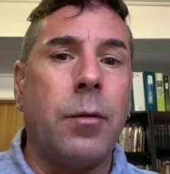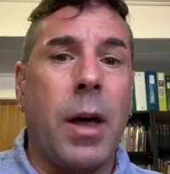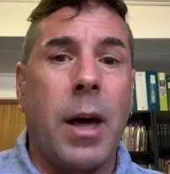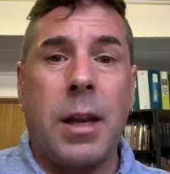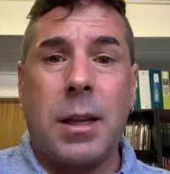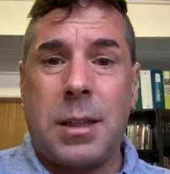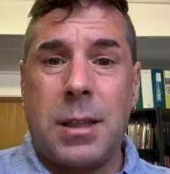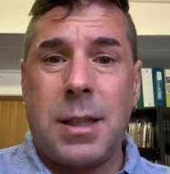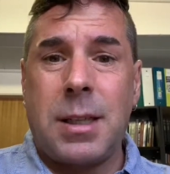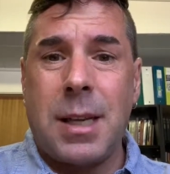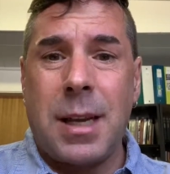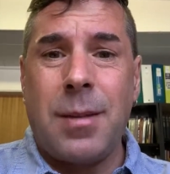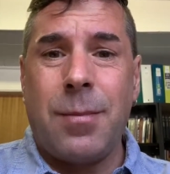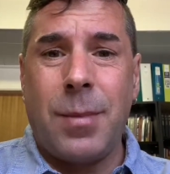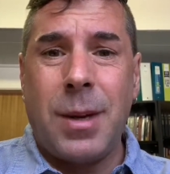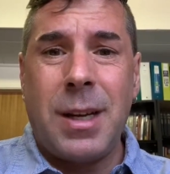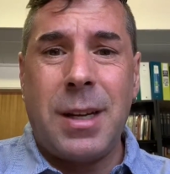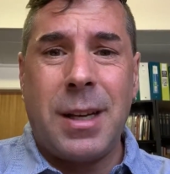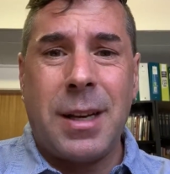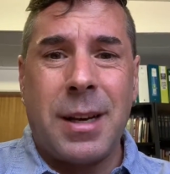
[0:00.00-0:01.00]
That is to say,
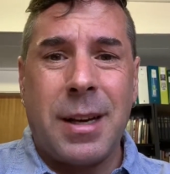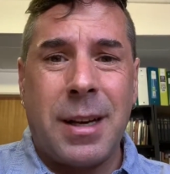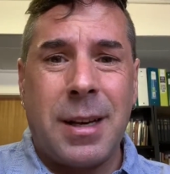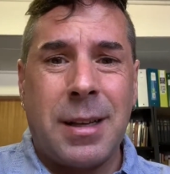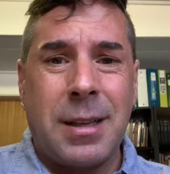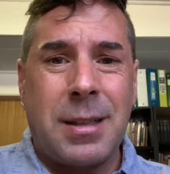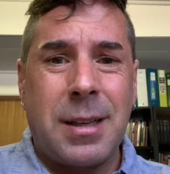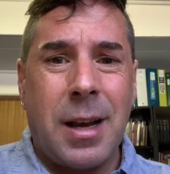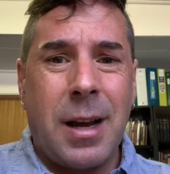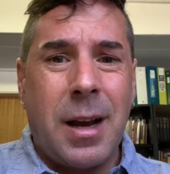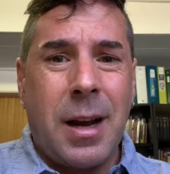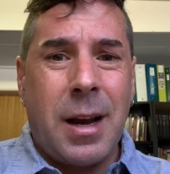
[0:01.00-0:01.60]
media is